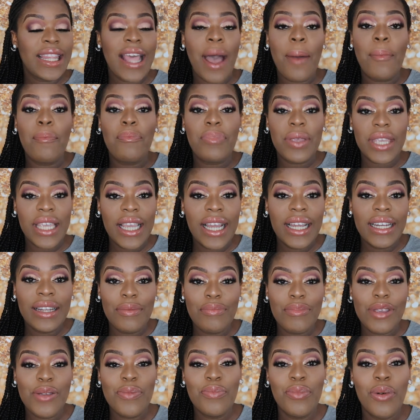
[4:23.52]
that are bigger
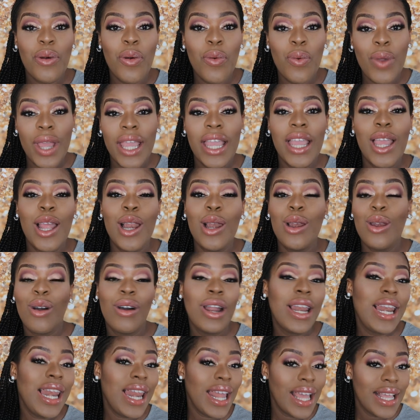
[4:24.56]
than me but weigh a
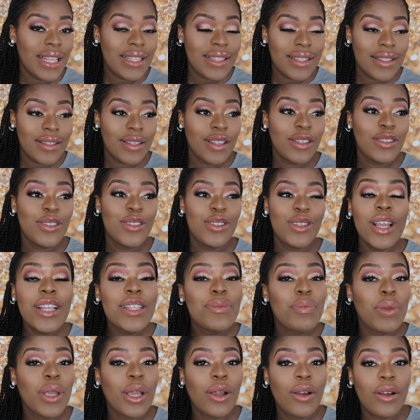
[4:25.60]
lot less,
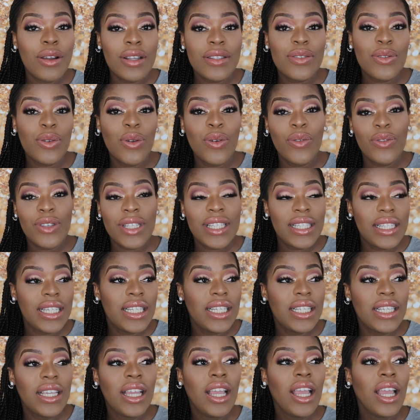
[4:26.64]
just because
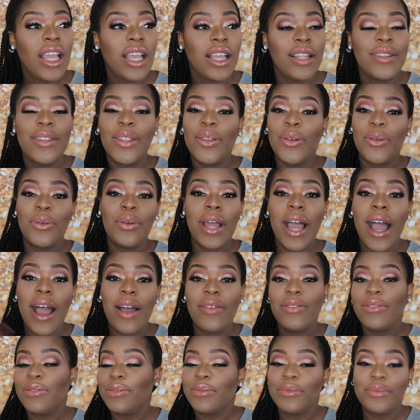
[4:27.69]
obviously they don't
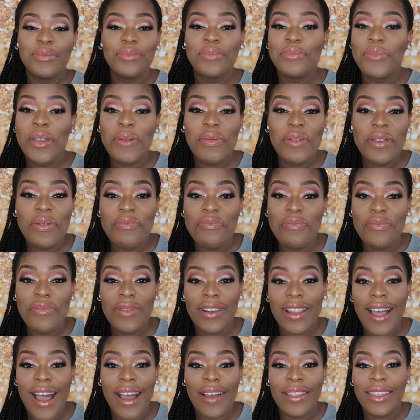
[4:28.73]
have
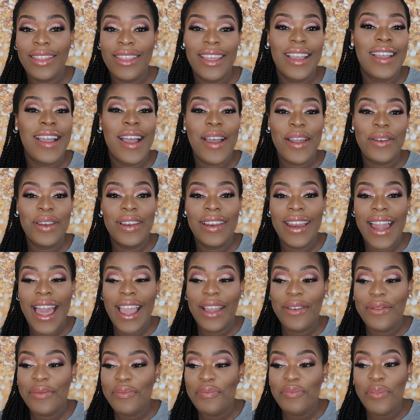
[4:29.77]
maybe the
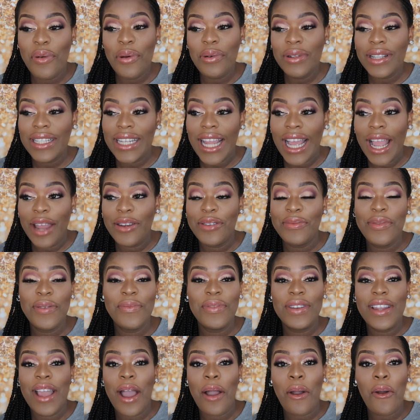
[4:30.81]
like bones like I do.
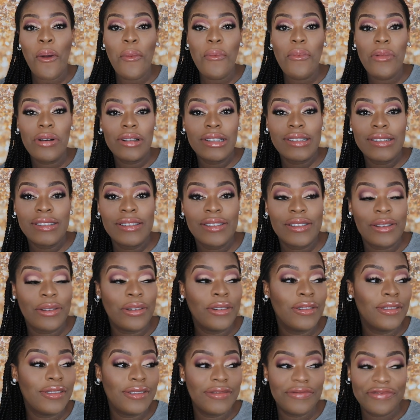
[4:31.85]
Maybe they're all muscles
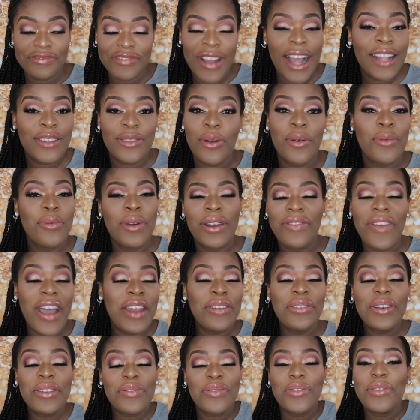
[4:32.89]
or fat or
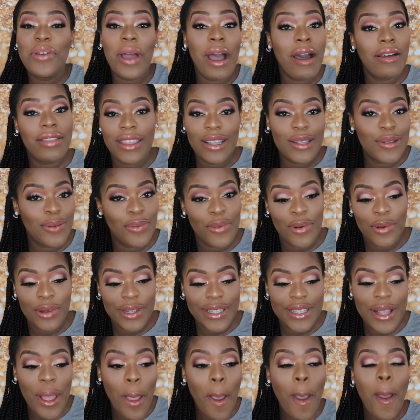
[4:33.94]
whatever. I don't even know how this
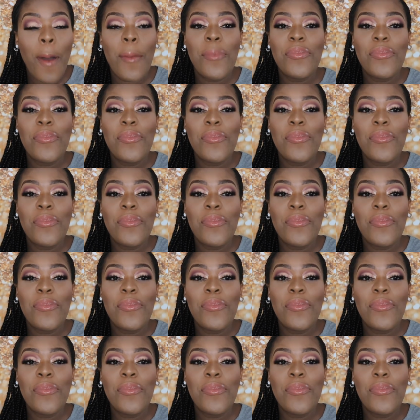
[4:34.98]
works.